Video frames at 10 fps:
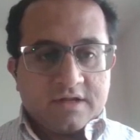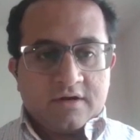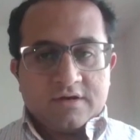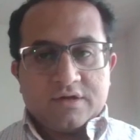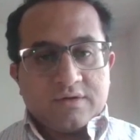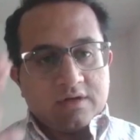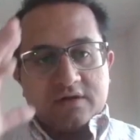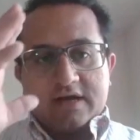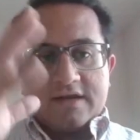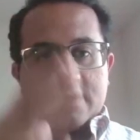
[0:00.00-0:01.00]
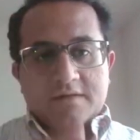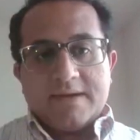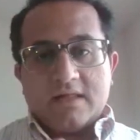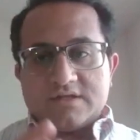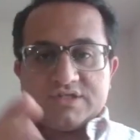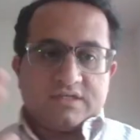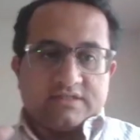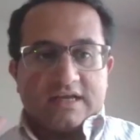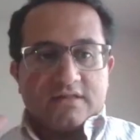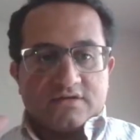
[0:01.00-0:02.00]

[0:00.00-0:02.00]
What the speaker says: you could look at it on the balance sheet side.